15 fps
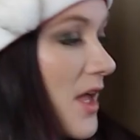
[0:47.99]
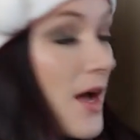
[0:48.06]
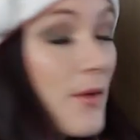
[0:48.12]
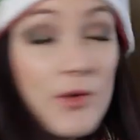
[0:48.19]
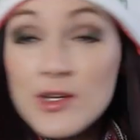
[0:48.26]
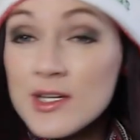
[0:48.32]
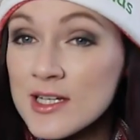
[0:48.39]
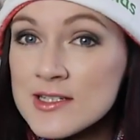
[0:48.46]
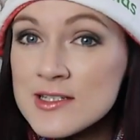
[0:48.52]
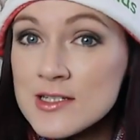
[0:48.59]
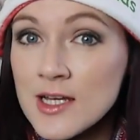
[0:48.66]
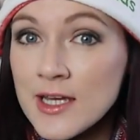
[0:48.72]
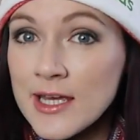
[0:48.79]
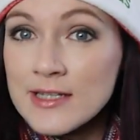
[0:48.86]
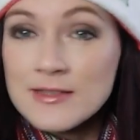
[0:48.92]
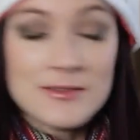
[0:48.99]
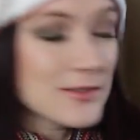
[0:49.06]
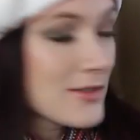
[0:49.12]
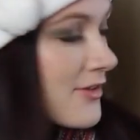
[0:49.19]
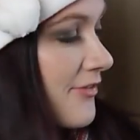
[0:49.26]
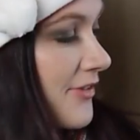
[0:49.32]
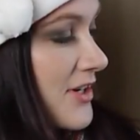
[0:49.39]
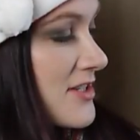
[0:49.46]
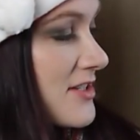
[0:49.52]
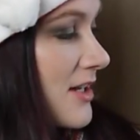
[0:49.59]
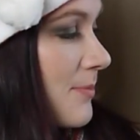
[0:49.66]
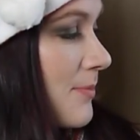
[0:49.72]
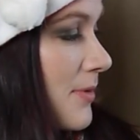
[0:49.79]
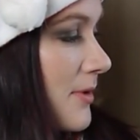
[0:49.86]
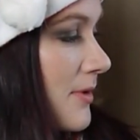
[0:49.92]
I'm going to get stuck in. First
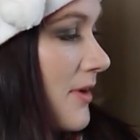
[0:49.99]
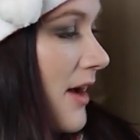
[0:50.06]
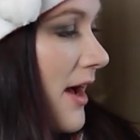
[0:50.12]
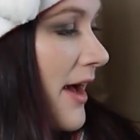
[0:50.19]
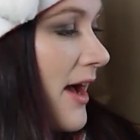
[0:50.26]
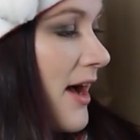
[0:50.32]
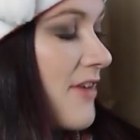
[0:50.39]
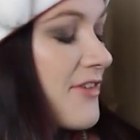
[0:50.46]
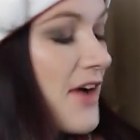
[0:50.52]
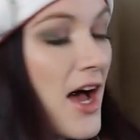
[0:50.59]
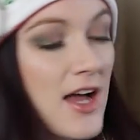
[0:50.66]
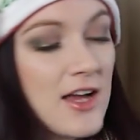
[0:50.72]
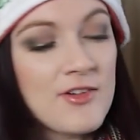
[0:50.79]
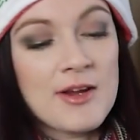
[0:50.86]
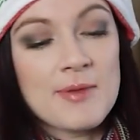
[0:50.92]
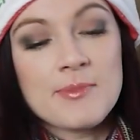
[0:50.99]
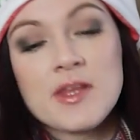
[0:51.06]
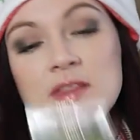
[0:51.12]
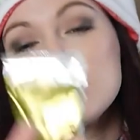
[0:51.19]
up, I have a hand cream.